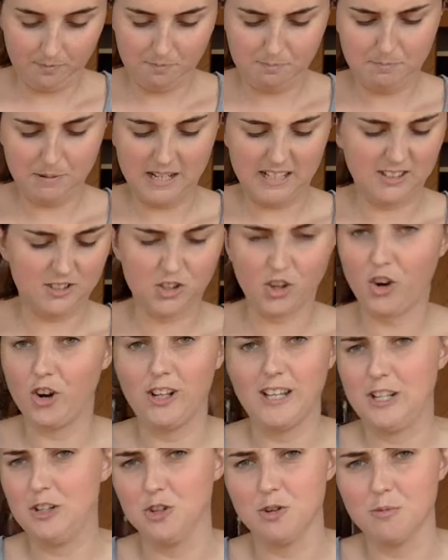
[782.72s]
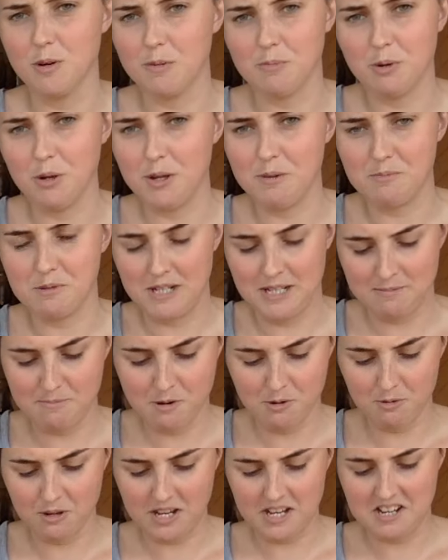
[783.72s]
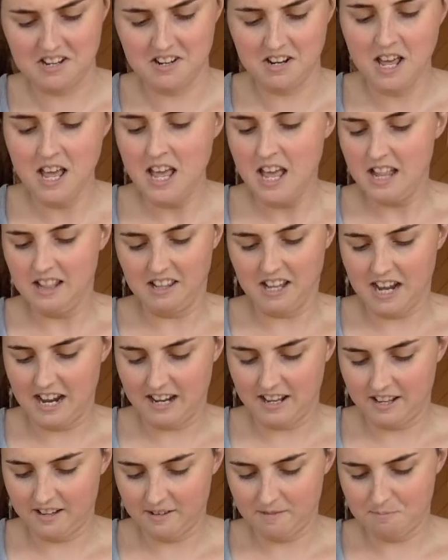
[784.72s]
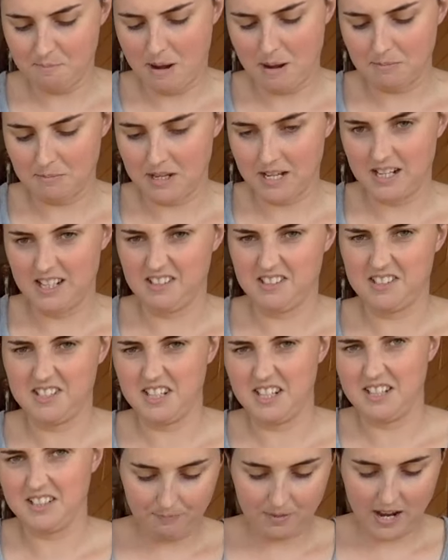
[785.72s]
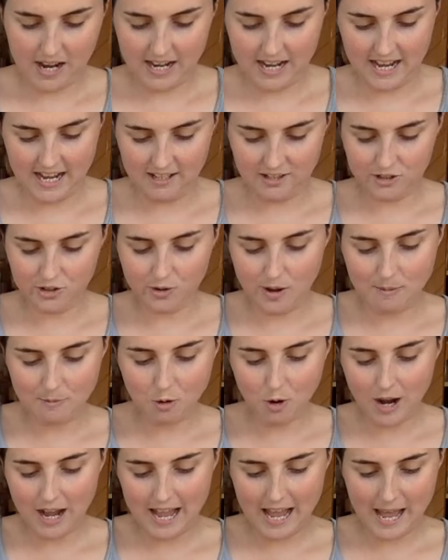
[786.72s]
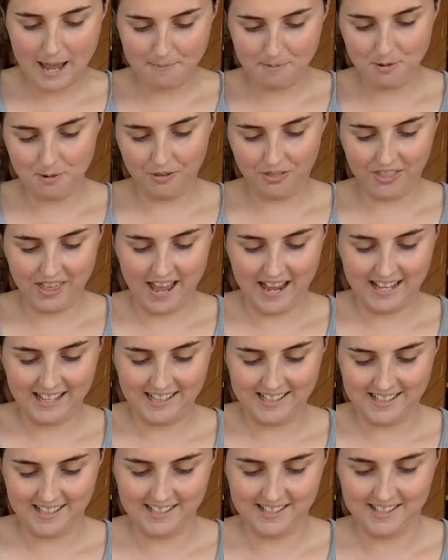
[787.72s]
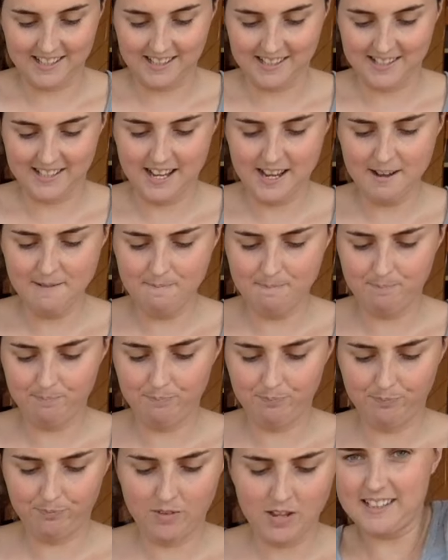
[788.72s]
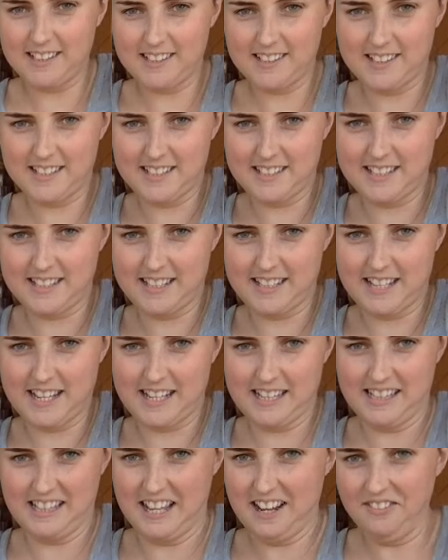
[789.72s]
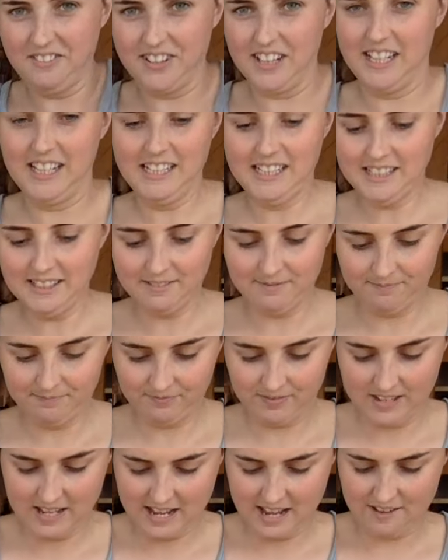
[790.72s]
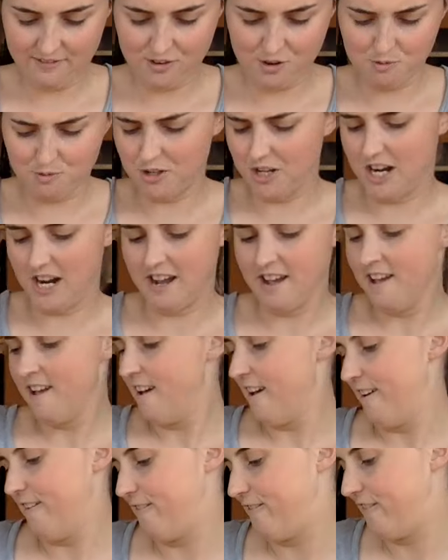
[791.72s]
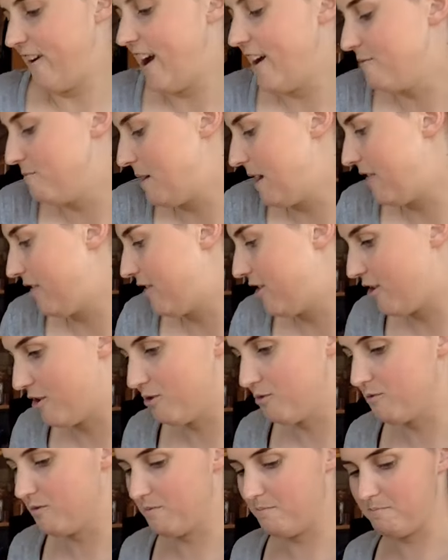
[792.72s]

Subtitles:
But it's totally normal to put your breast milk in like pumpkin and stuff. Okay, so I'm quite happy with that consistency. It's lovely if you were a 5-month-old